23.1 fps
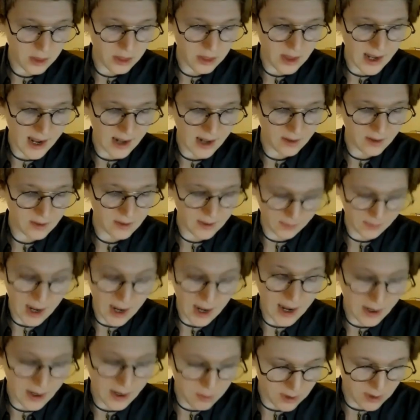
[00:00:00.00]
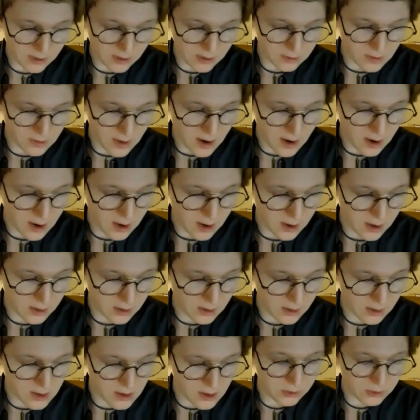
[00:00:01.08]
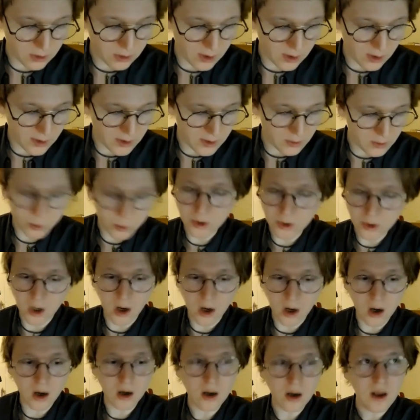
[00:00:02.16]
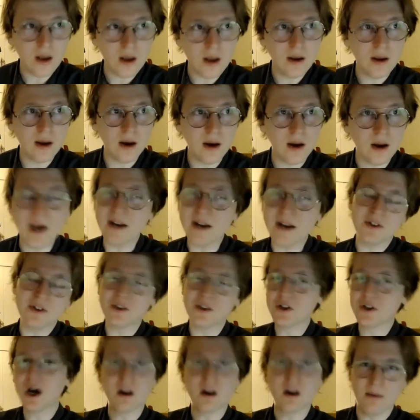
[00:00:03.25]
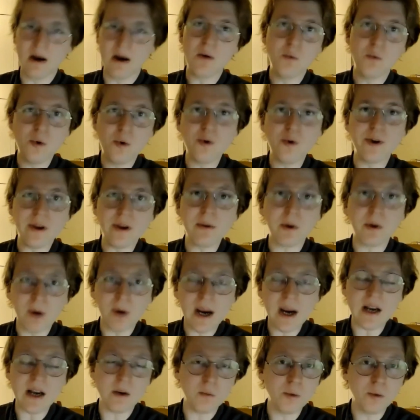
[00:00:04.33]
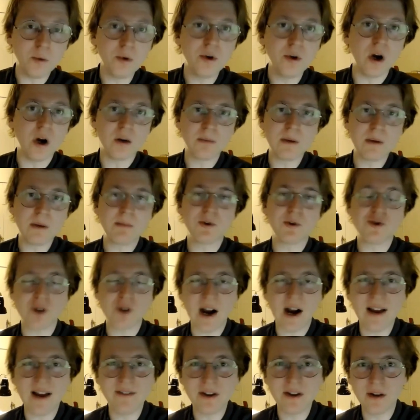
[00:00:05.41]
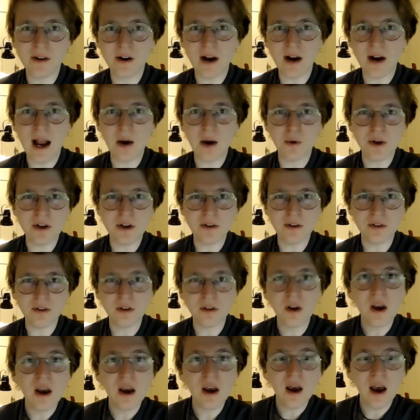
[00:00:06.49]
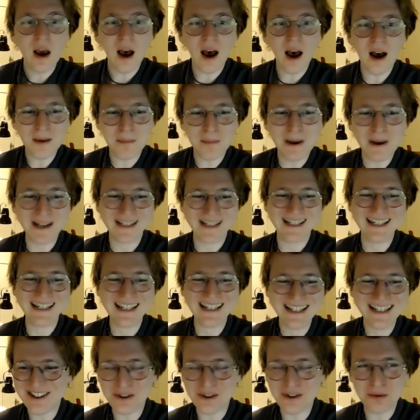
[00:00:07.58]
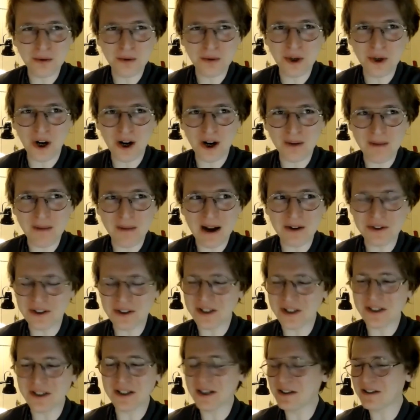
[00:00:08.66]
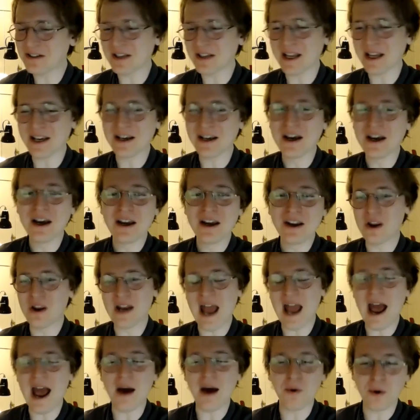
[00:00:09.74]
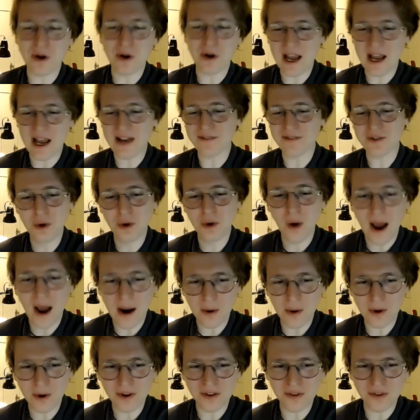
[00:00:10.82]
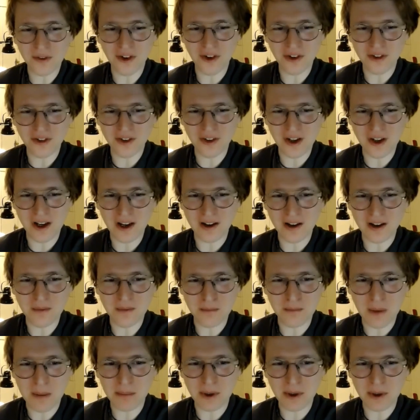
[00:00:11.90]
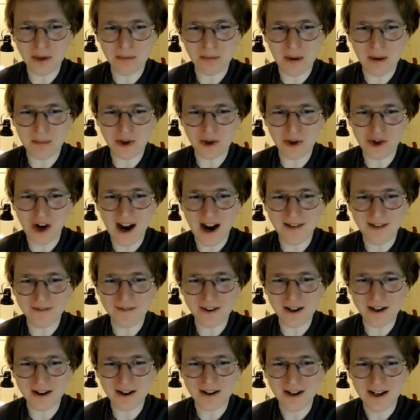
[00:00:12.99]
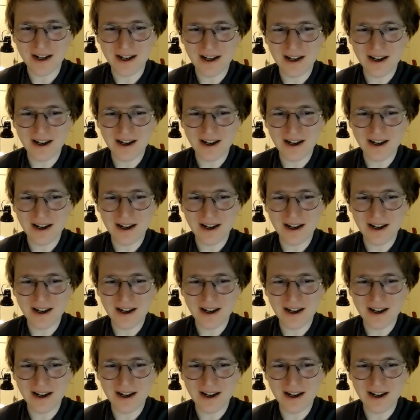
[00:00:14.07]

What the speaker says: that the highway is there. And we saw it in Wudong, not even to talk about Wui, but right in Wudong, people driving their Audis up into the Wudong mountain. And then it's like an hour and a half, 2 hours of just sitting in bumper to bumper traffic,